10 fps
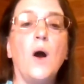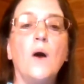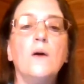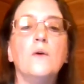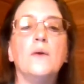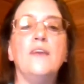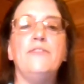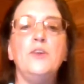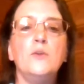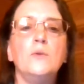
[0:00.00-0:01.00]
Oh,
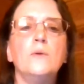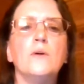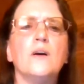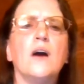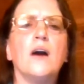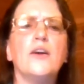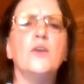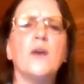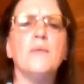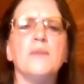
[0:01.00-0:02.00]
are
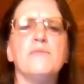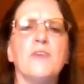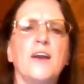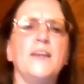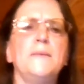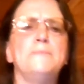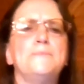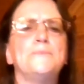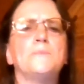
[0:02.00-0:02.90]
you coming up Friday?